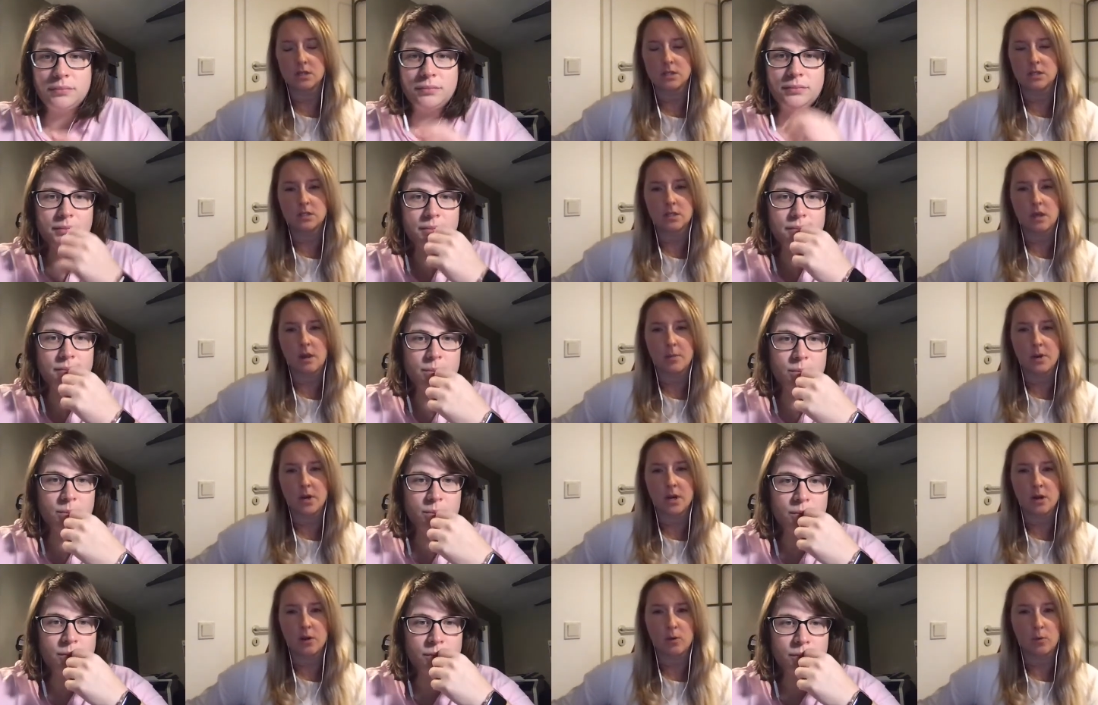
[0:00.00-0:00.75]

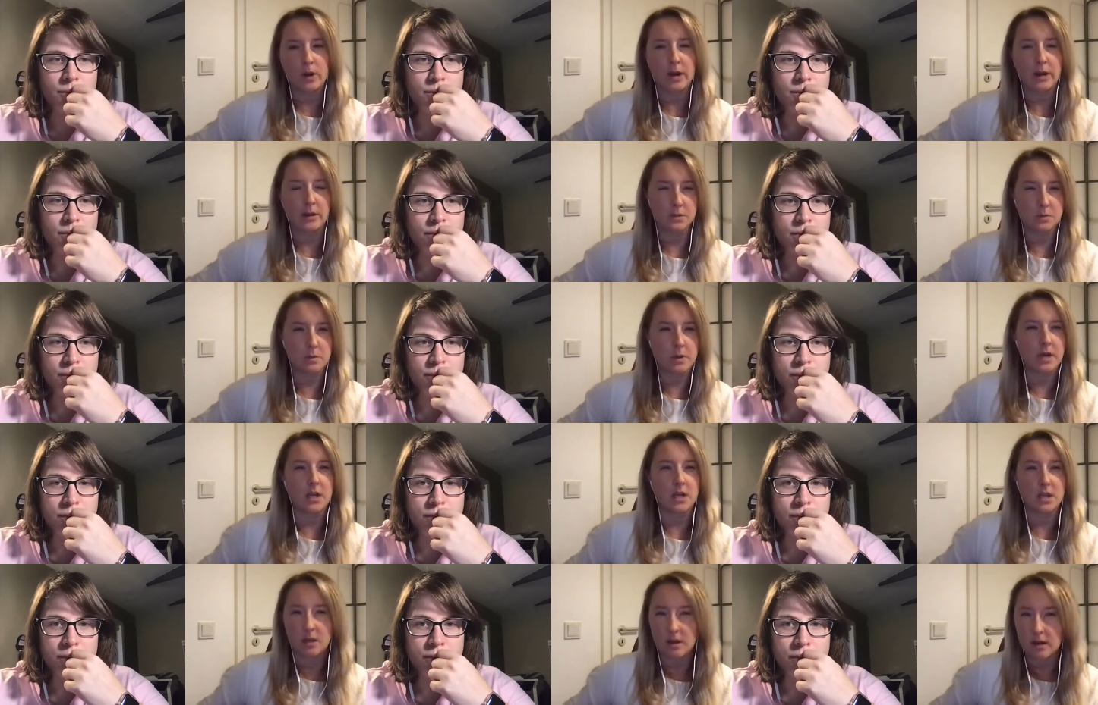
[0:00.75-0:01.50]
Speaker 1: summer when I was about a
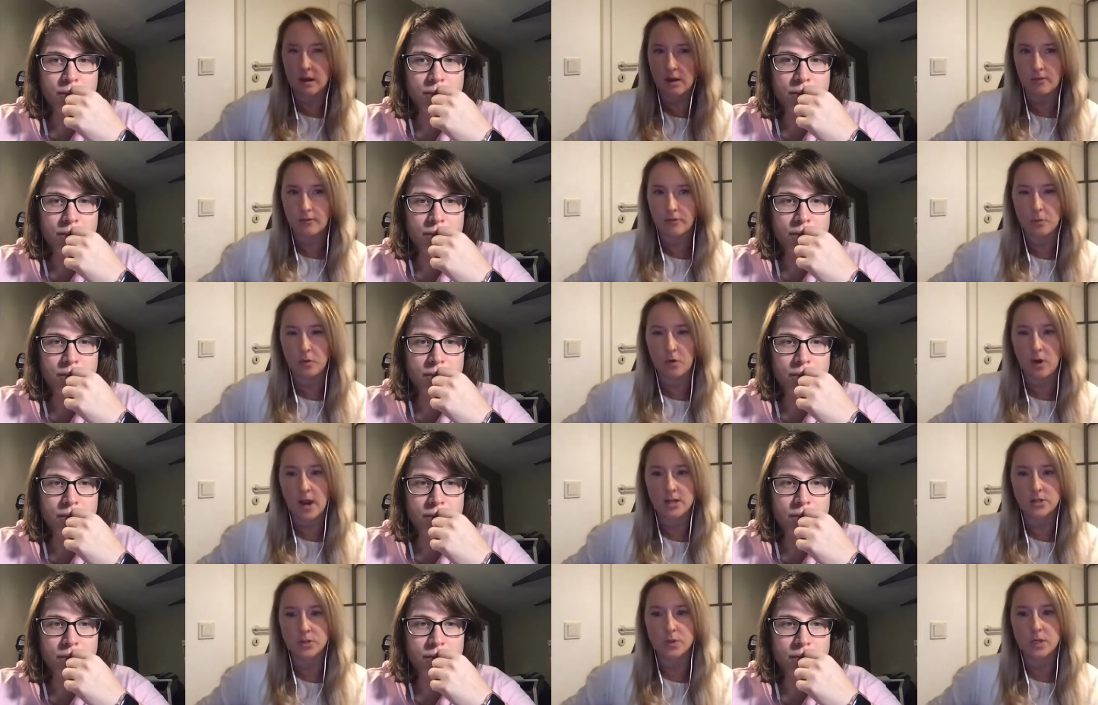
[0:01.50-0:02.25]
year out from
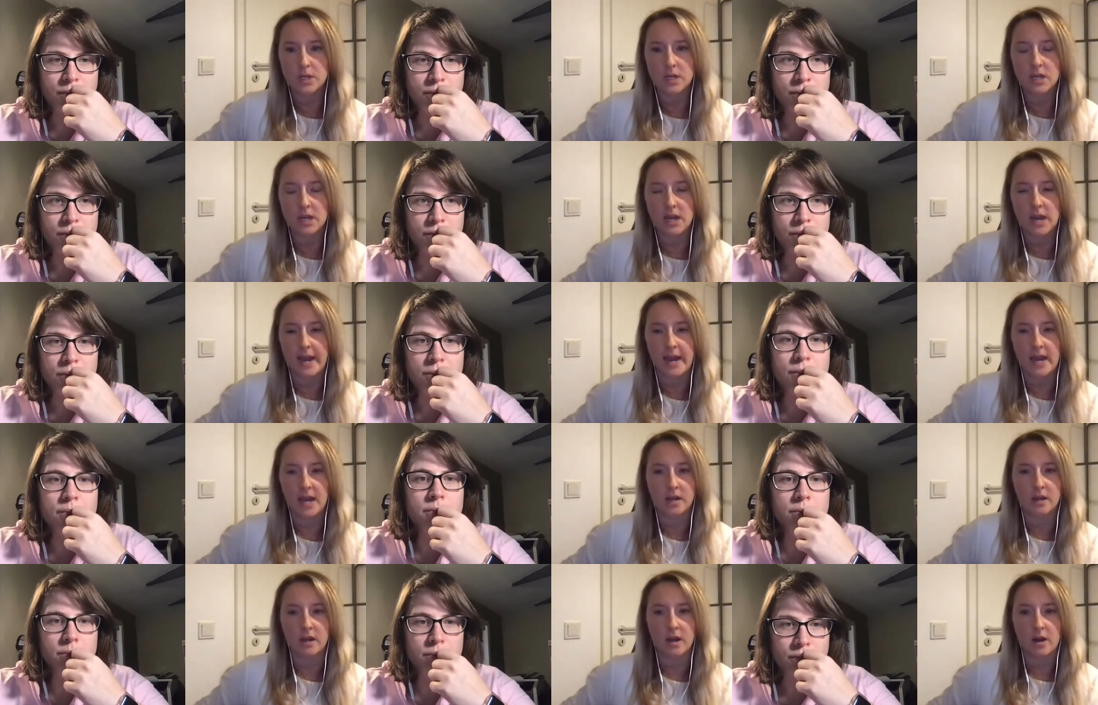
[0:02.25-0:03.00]
graduating, I had a
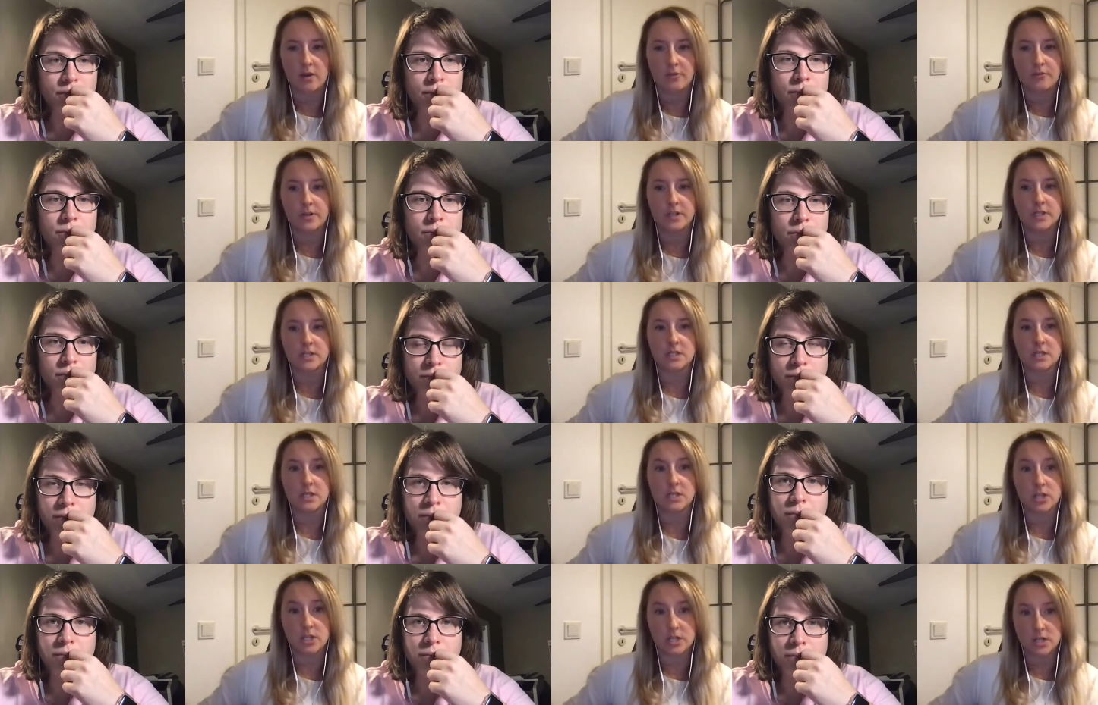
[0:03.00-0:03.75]
conference in
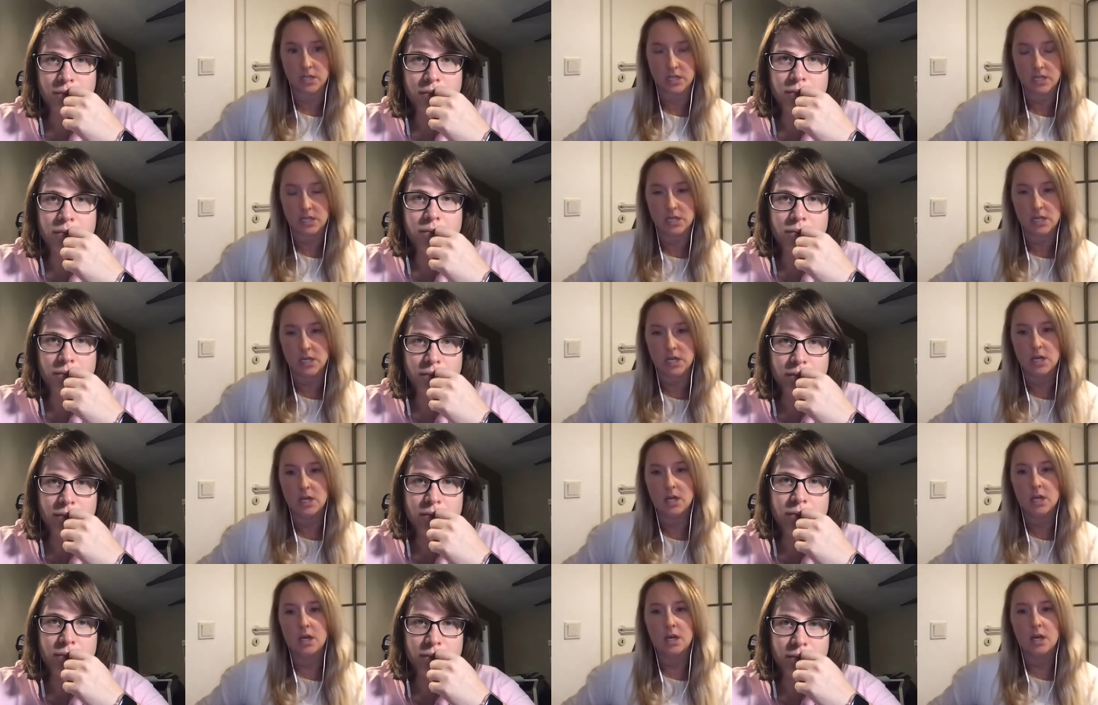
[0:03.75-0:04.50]
Turkey.
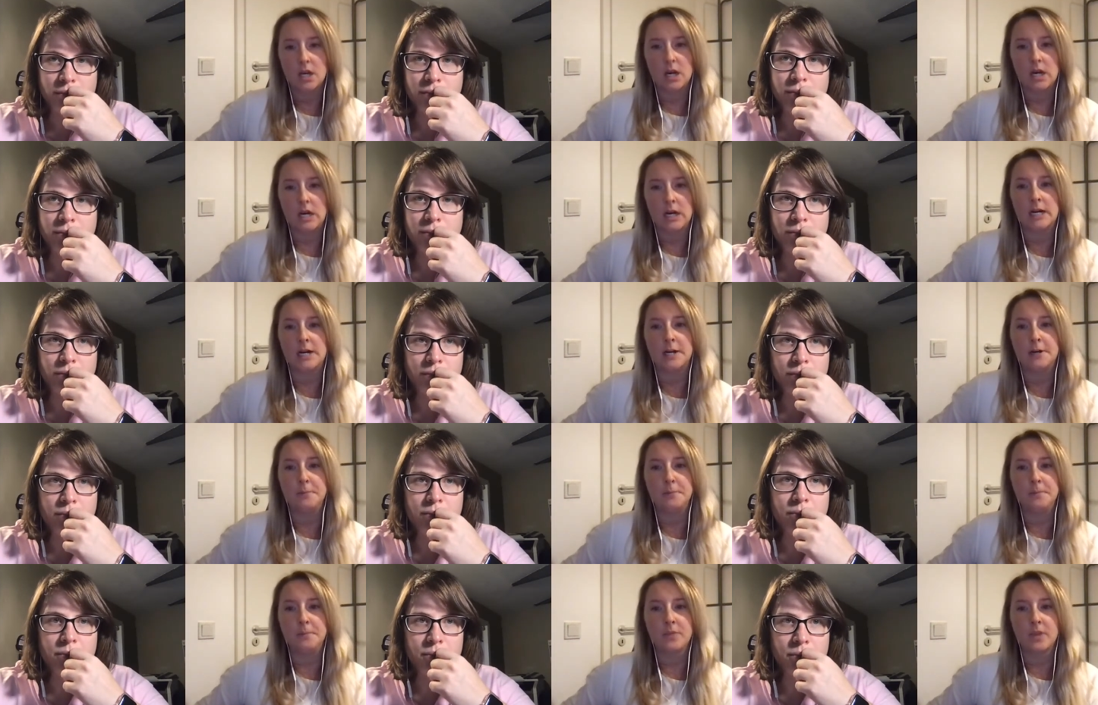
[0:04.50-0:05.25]

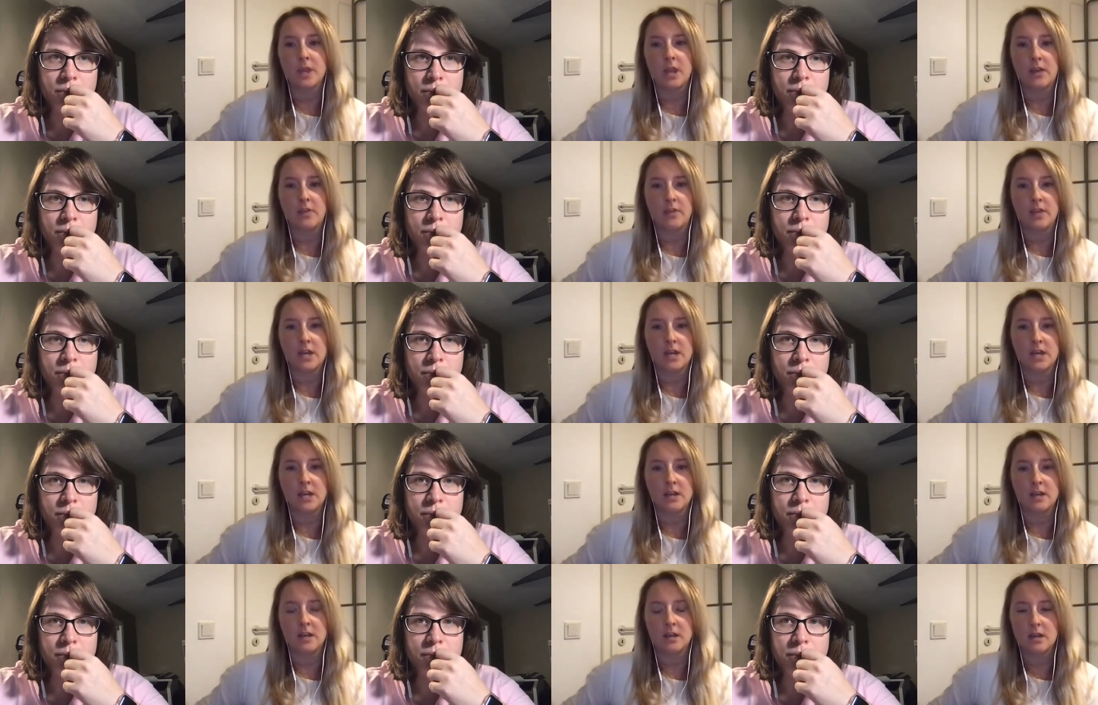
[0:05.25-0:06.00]
And
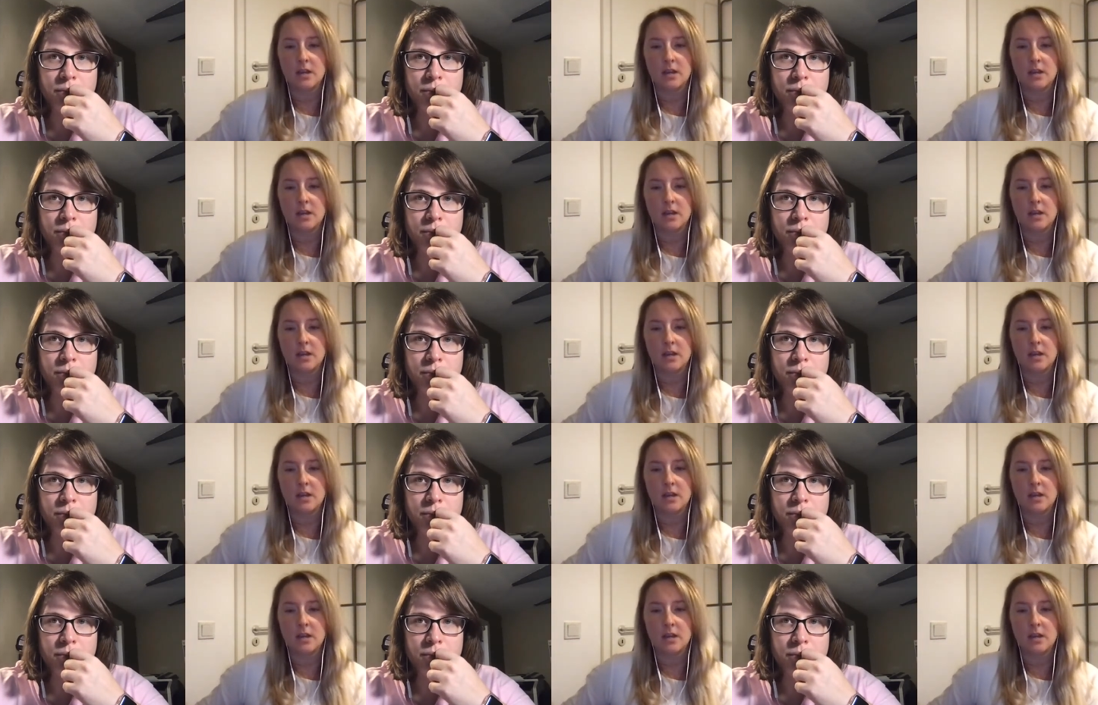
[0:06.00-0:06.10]
then